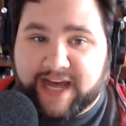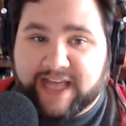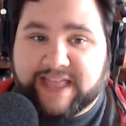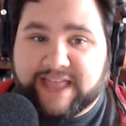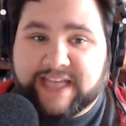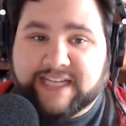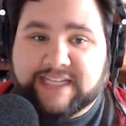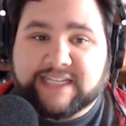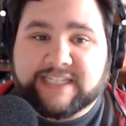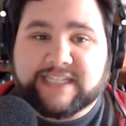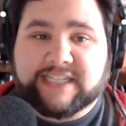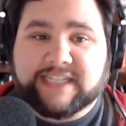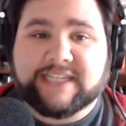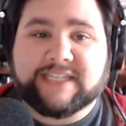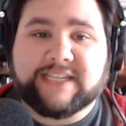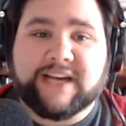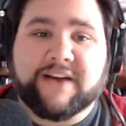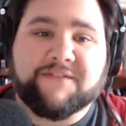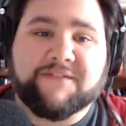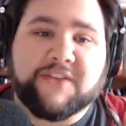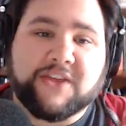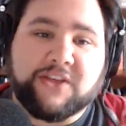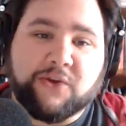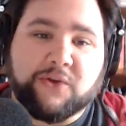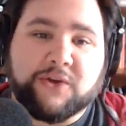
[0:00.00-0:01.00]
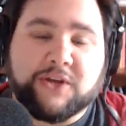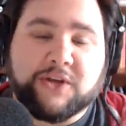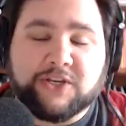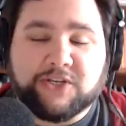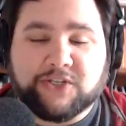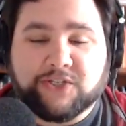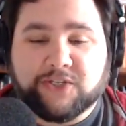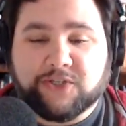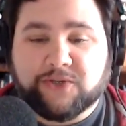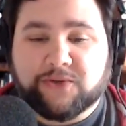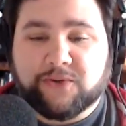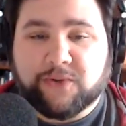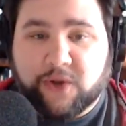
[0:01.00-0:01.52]
This is the stuff that you can
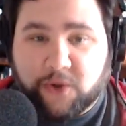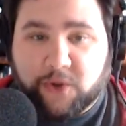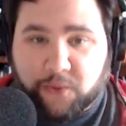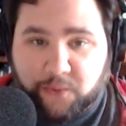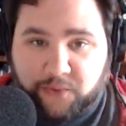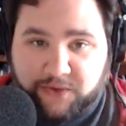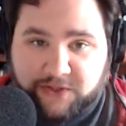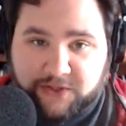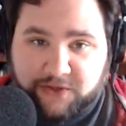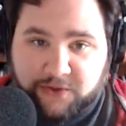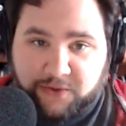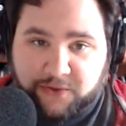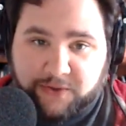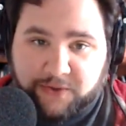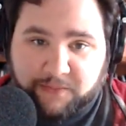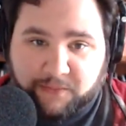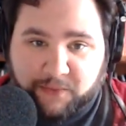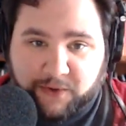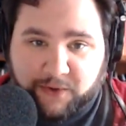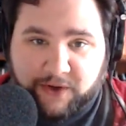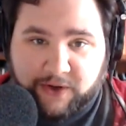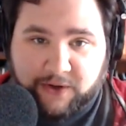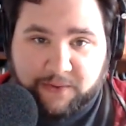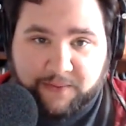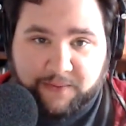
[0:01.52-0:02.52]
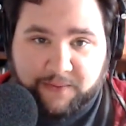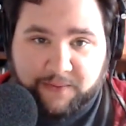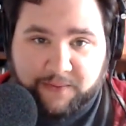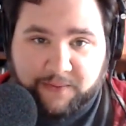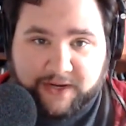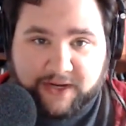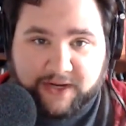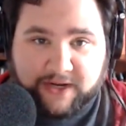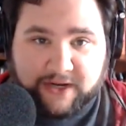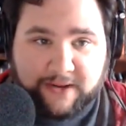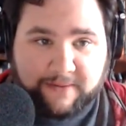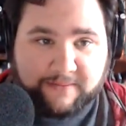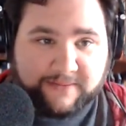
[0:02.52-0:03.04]
do with Gutenberg when it
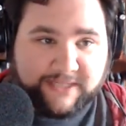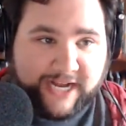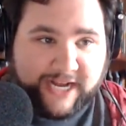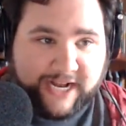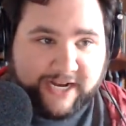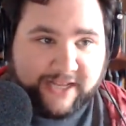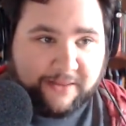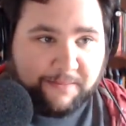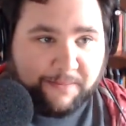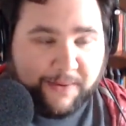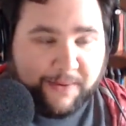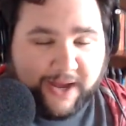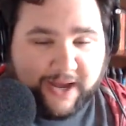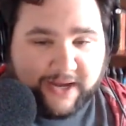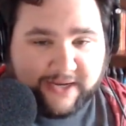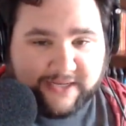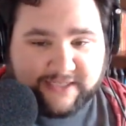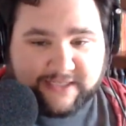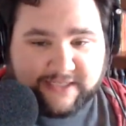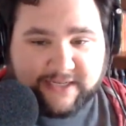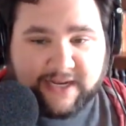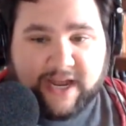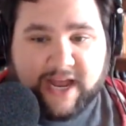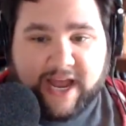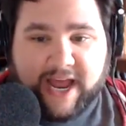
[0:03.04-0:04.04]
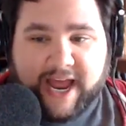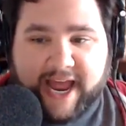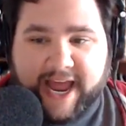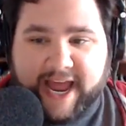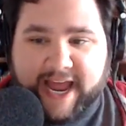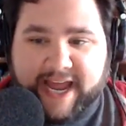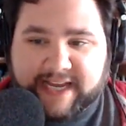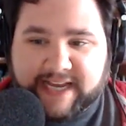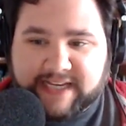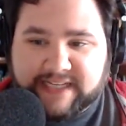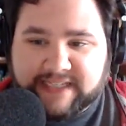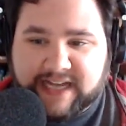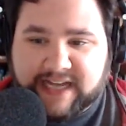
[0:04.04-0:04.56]
comes out of the box.
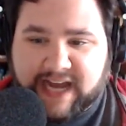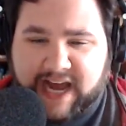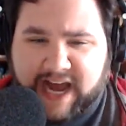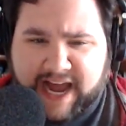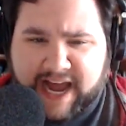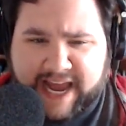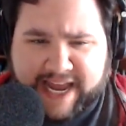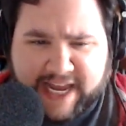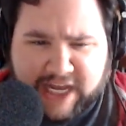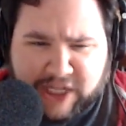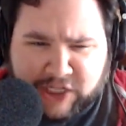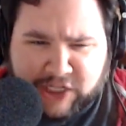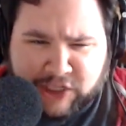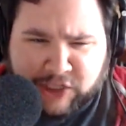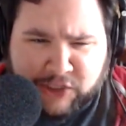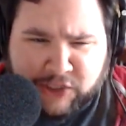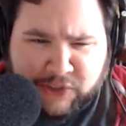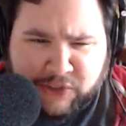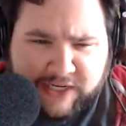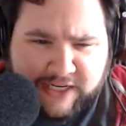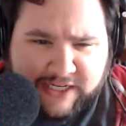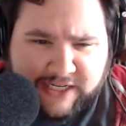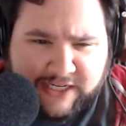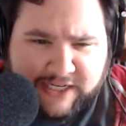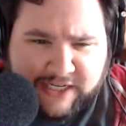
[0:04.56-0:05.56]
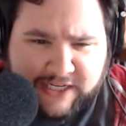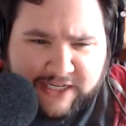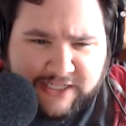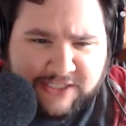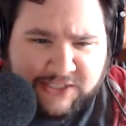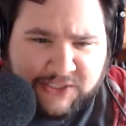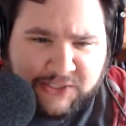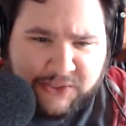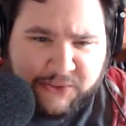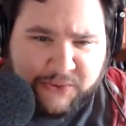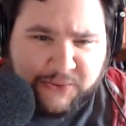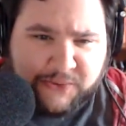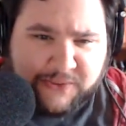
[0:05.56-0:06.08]
And I alluded
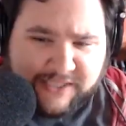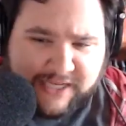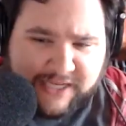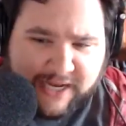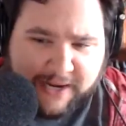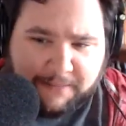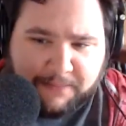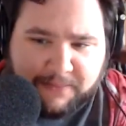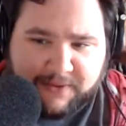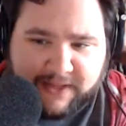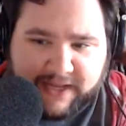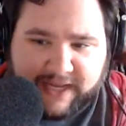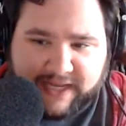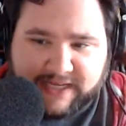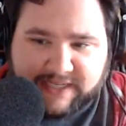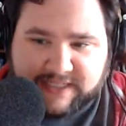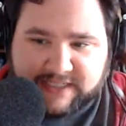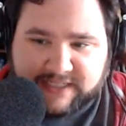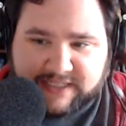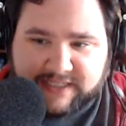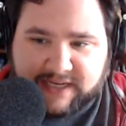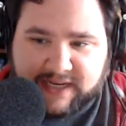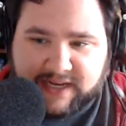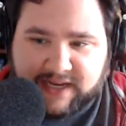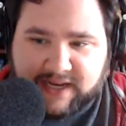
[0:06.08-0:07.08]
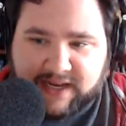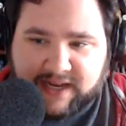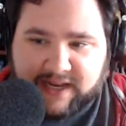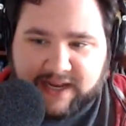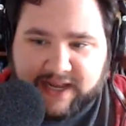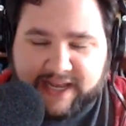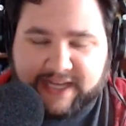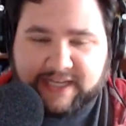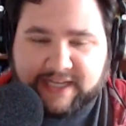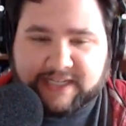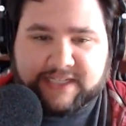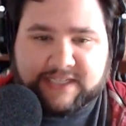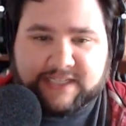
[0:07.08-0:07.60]
to templates
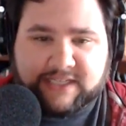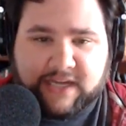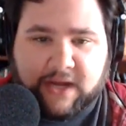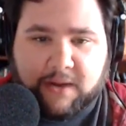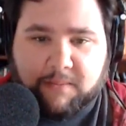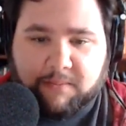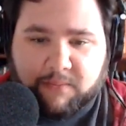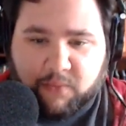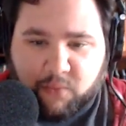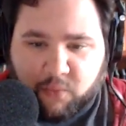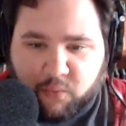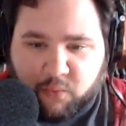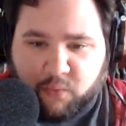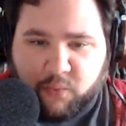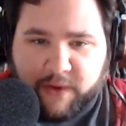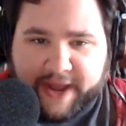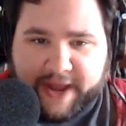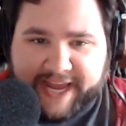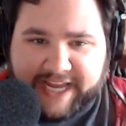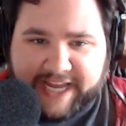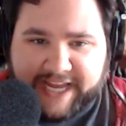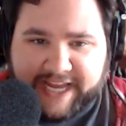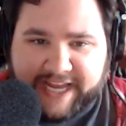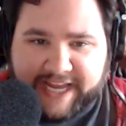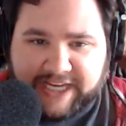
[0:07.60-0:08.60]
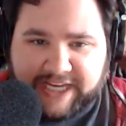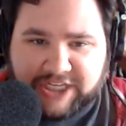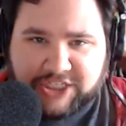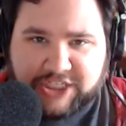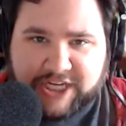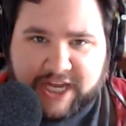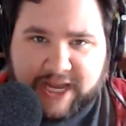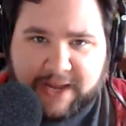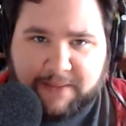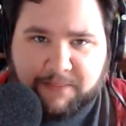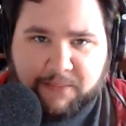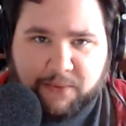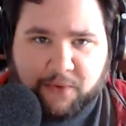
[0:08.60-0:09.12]
in some way,
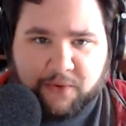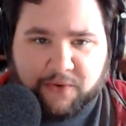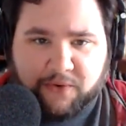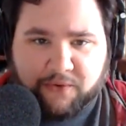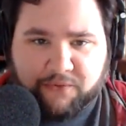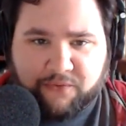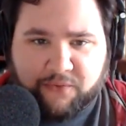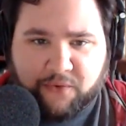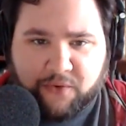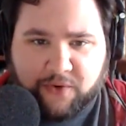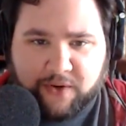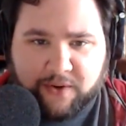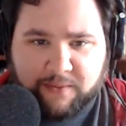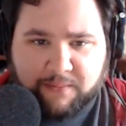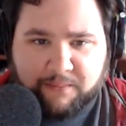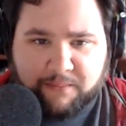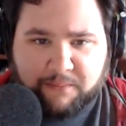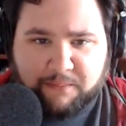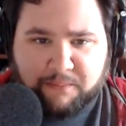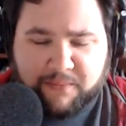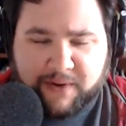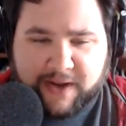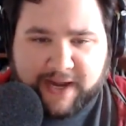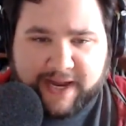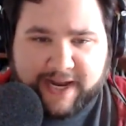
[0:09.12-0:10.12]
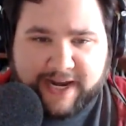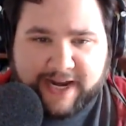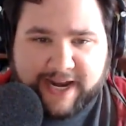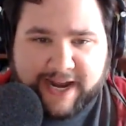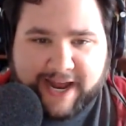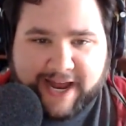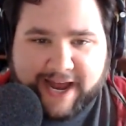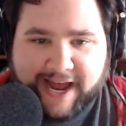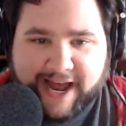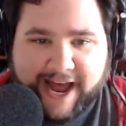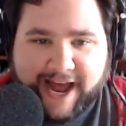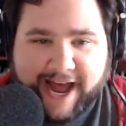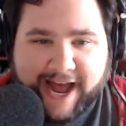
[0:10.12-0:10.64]
shape, or form, but
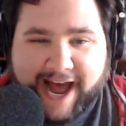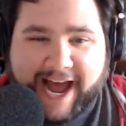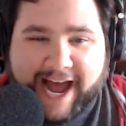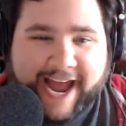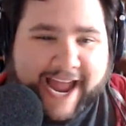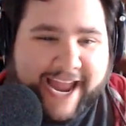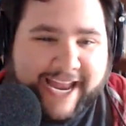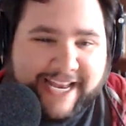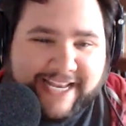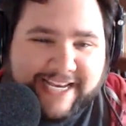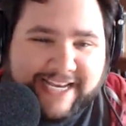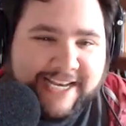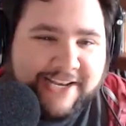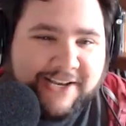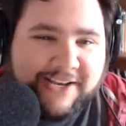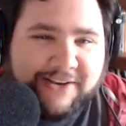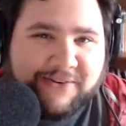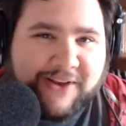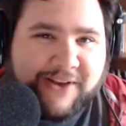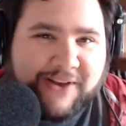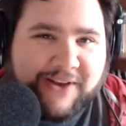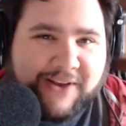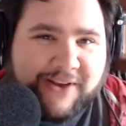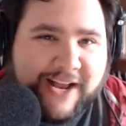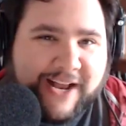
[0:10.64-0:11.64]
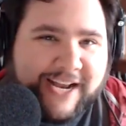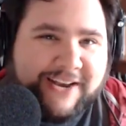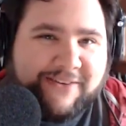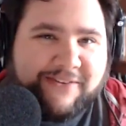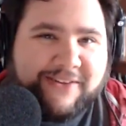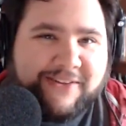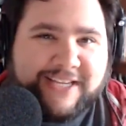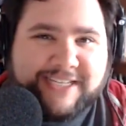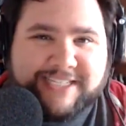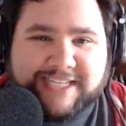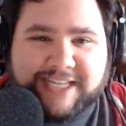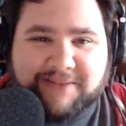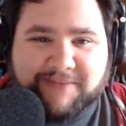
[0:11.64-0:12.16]
I didn't really
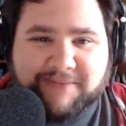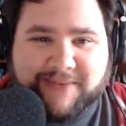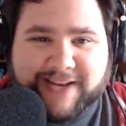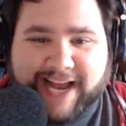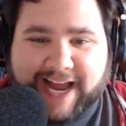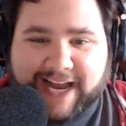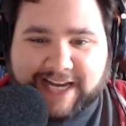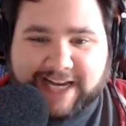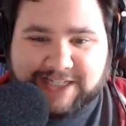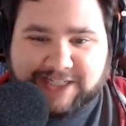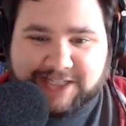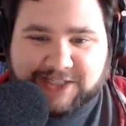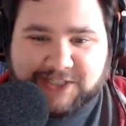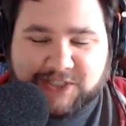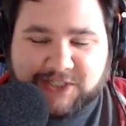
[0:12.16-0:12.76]
see them in action.